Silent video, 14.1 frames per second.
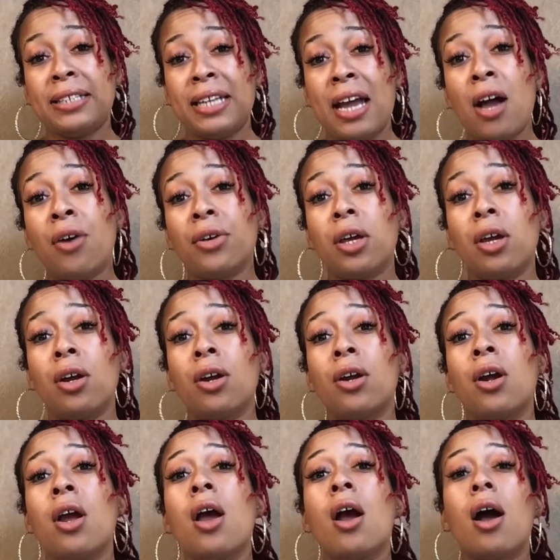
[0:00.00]
down here
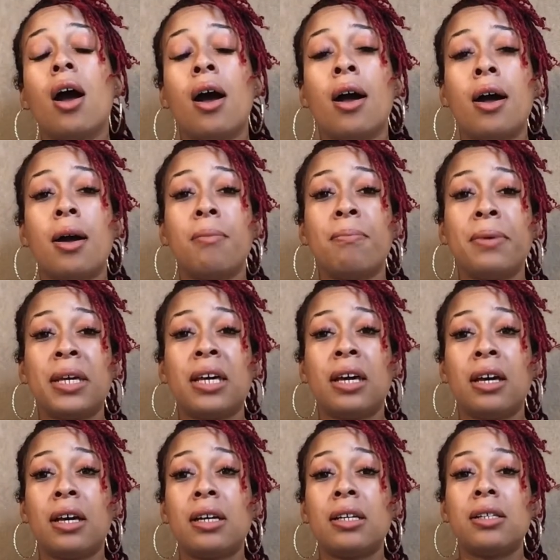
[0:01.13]

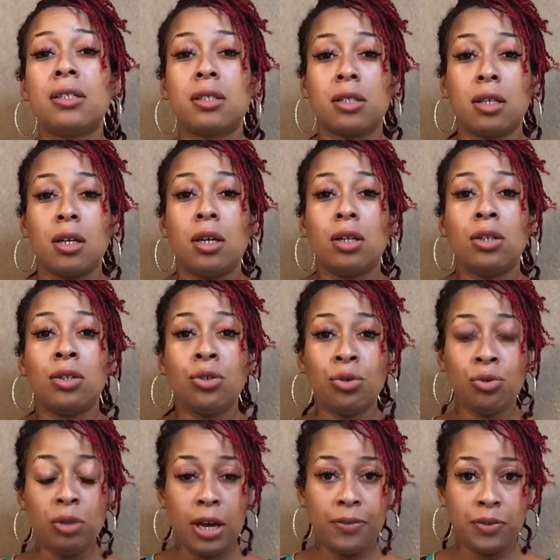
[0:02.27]
because
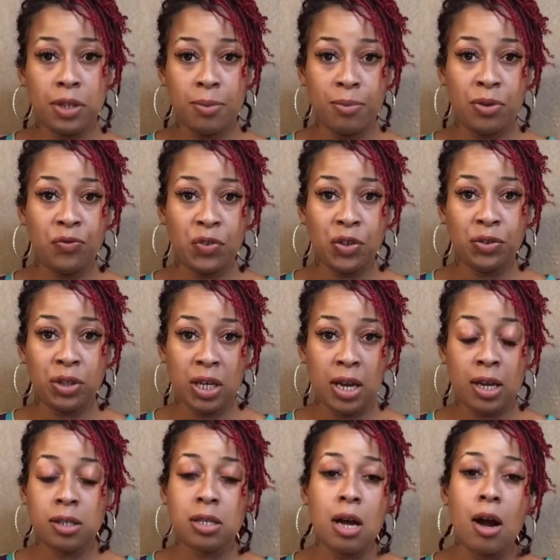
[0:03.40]
you left some of your
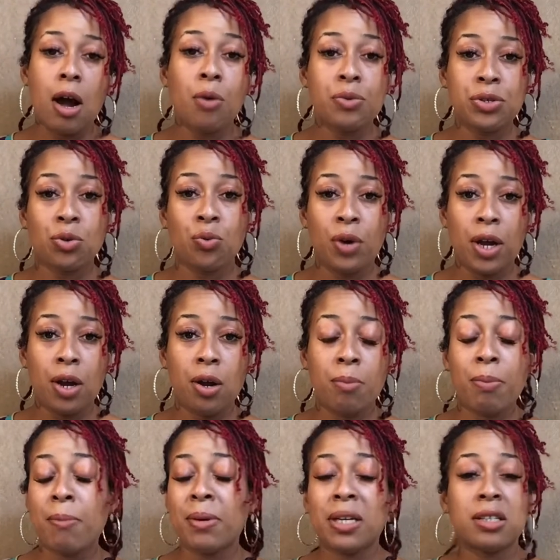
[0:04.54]
things. Now, I was aware,
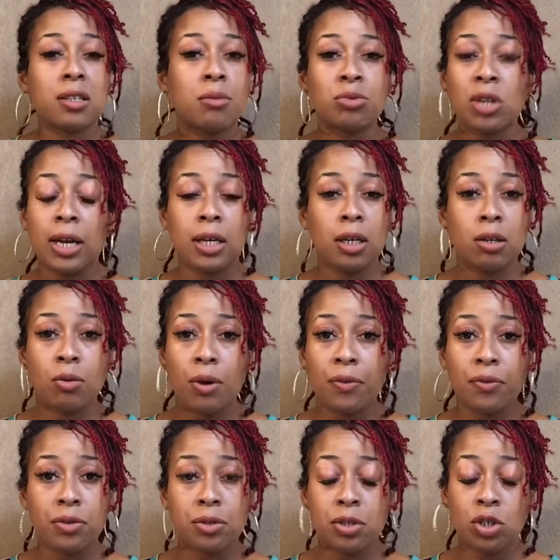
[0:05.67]
but because I'm trying to get away
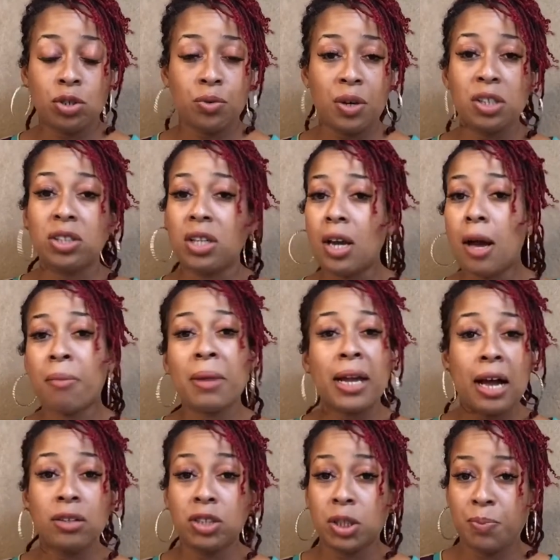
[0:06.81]
from the situation, I'm like,
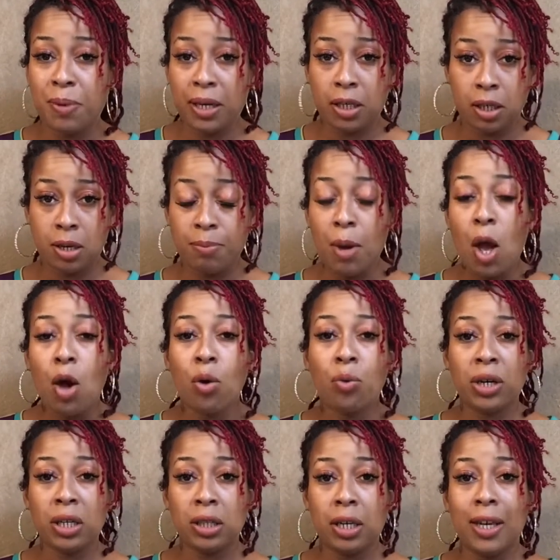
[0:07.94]
I'll just pick it up
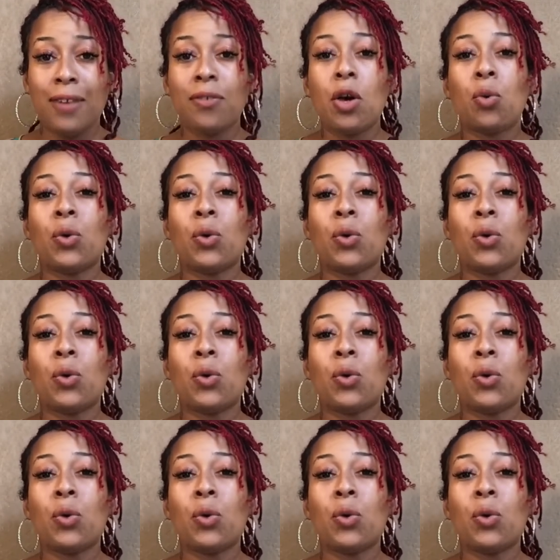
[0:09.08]
when I leave.